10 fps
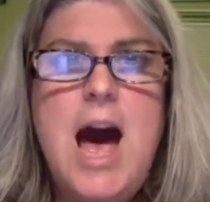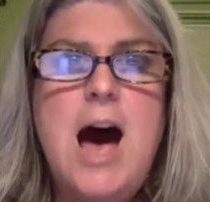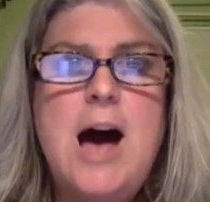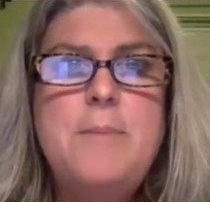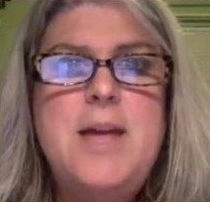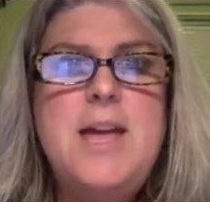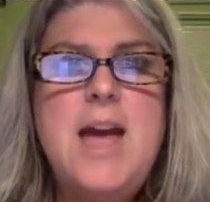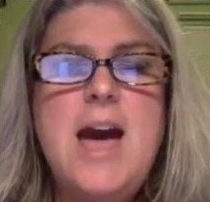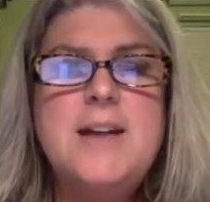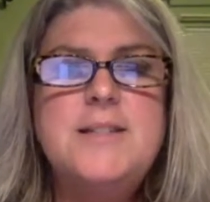He
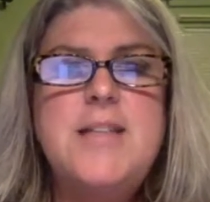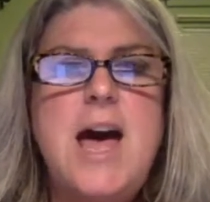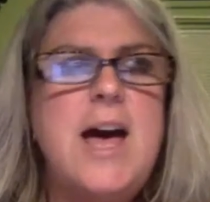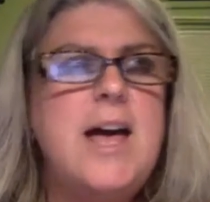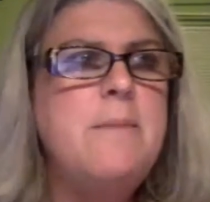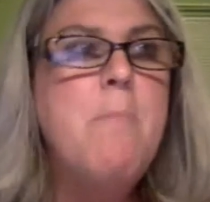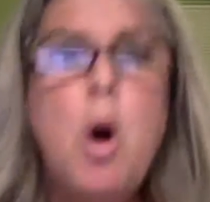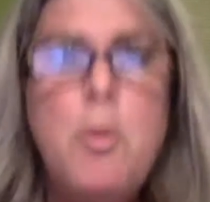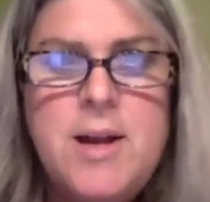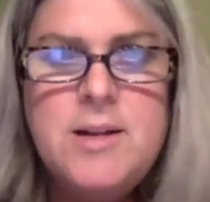has that
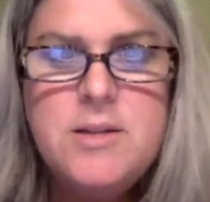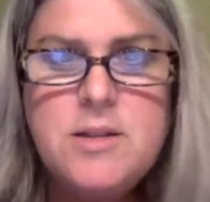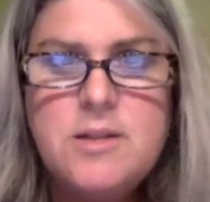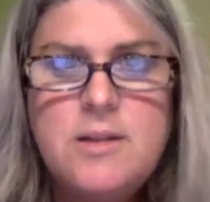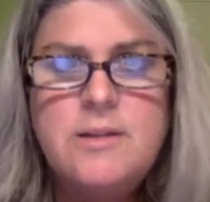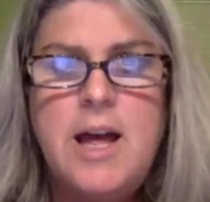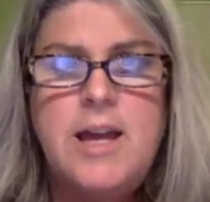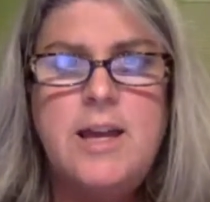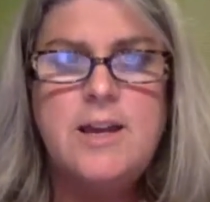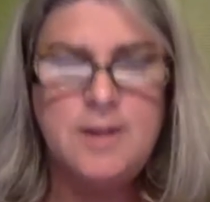Moments
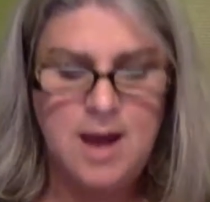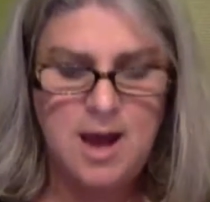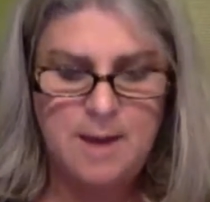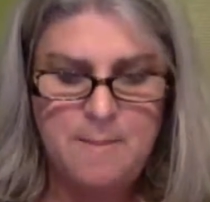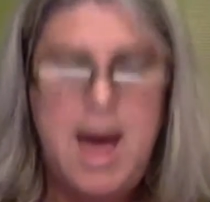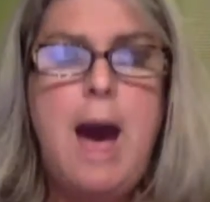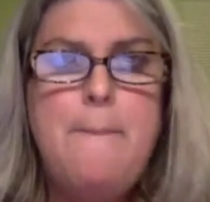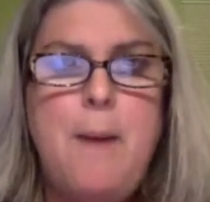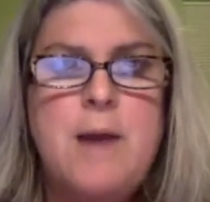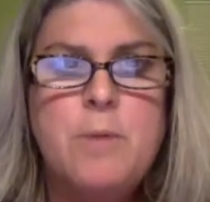like app
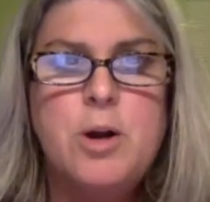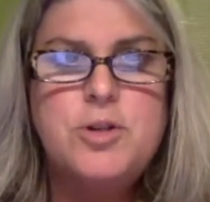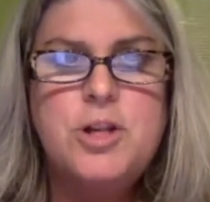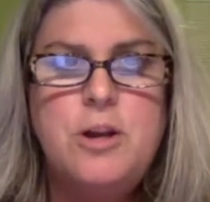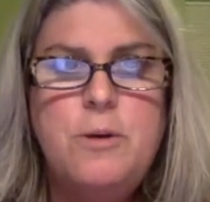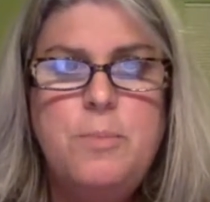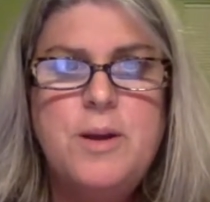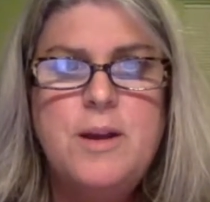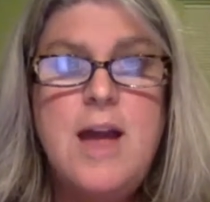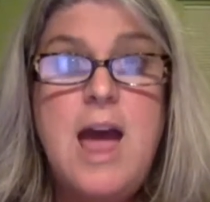on MergeCube.
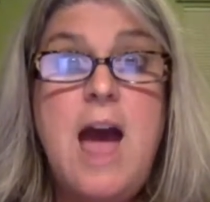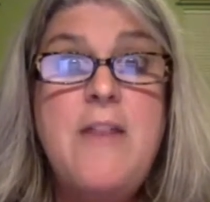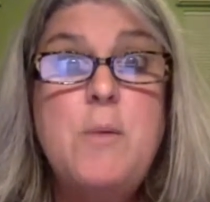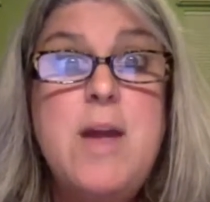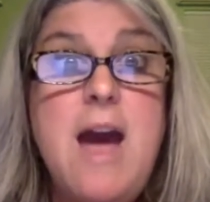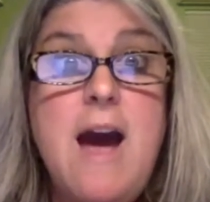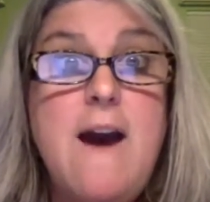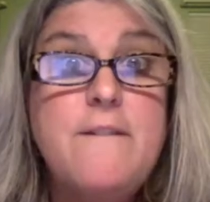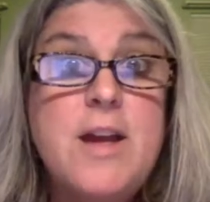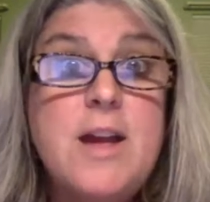And then we have
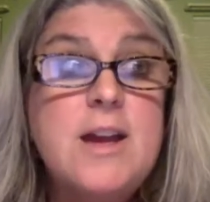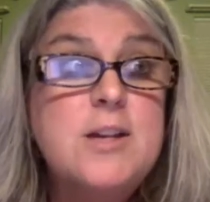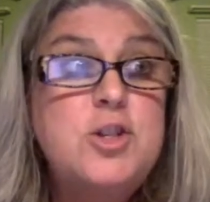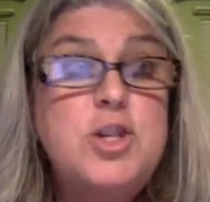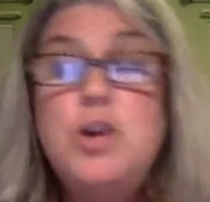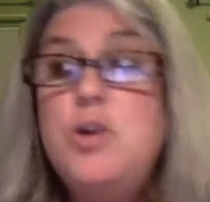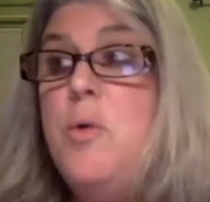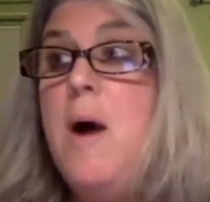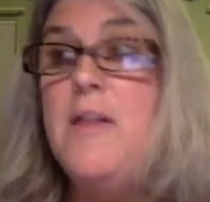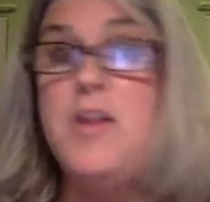two
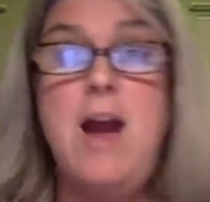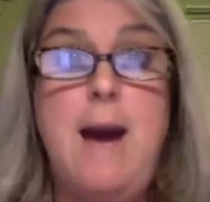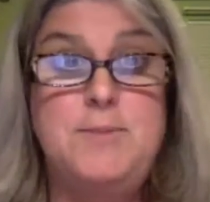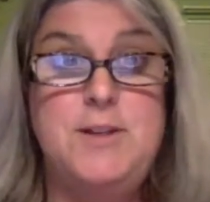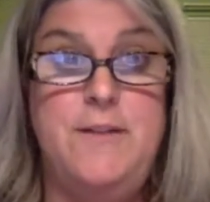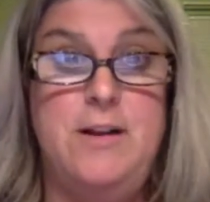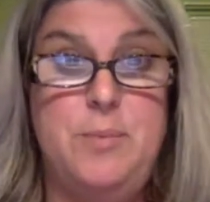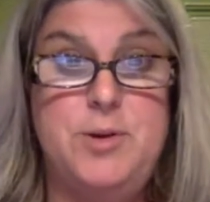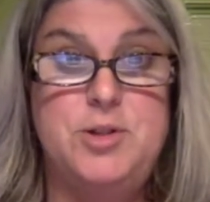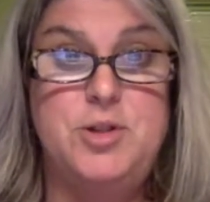other app
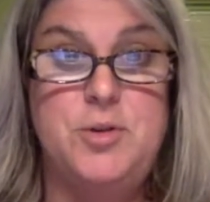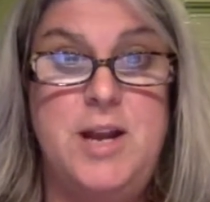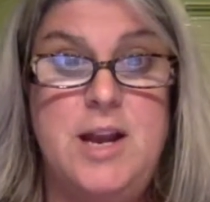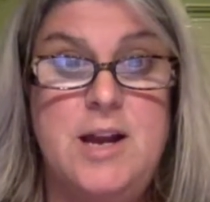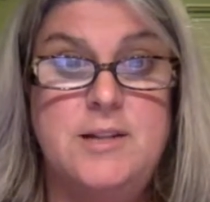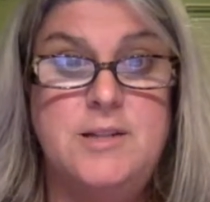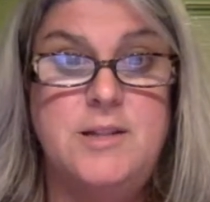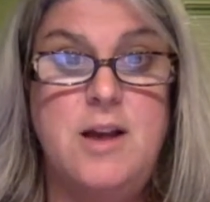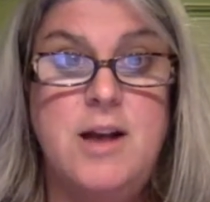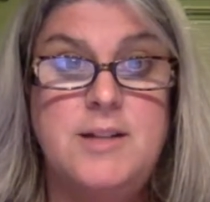developers joining us
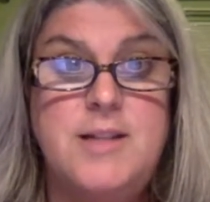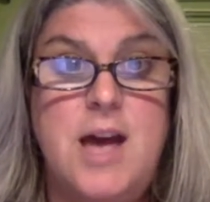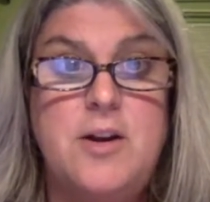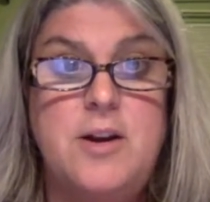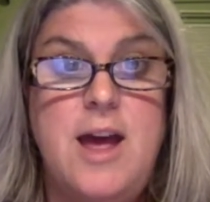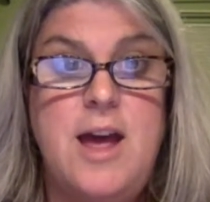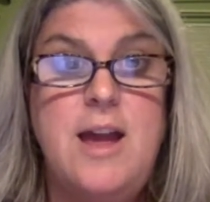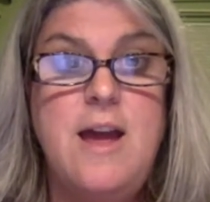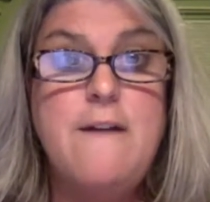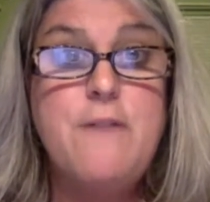on Saturday
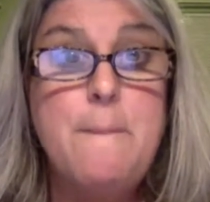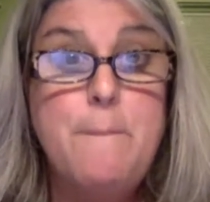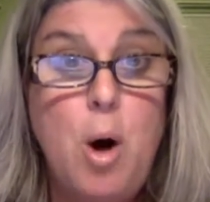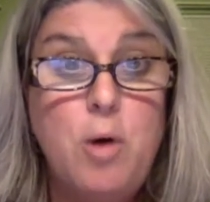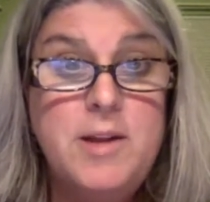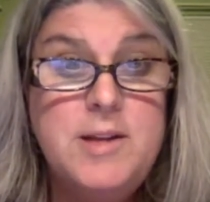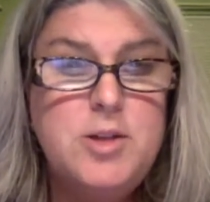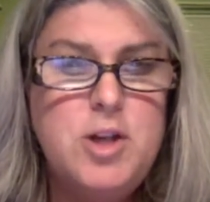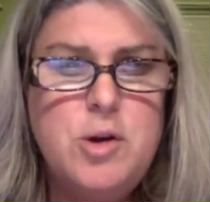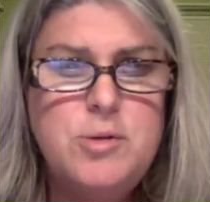from Poland. Do
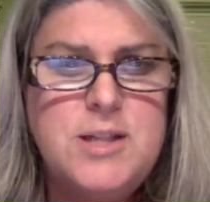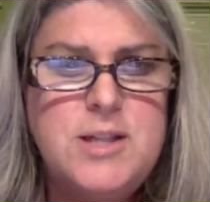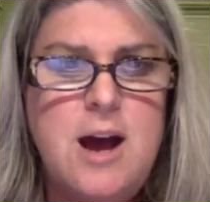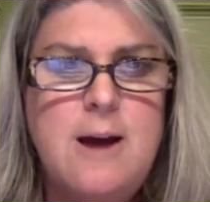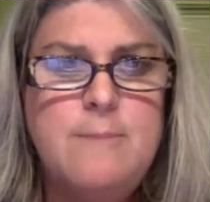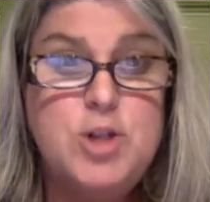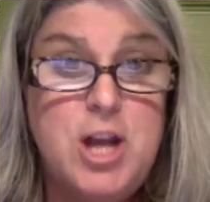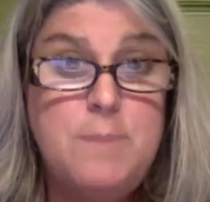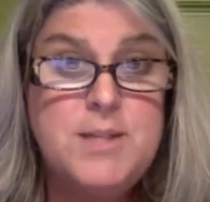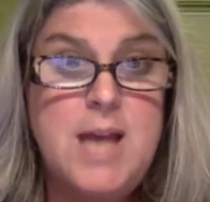you know
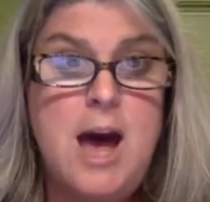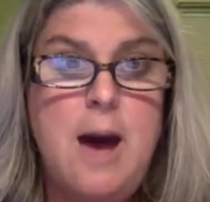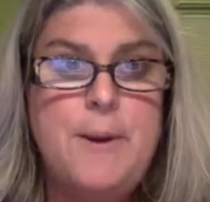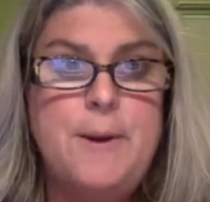Shapes app?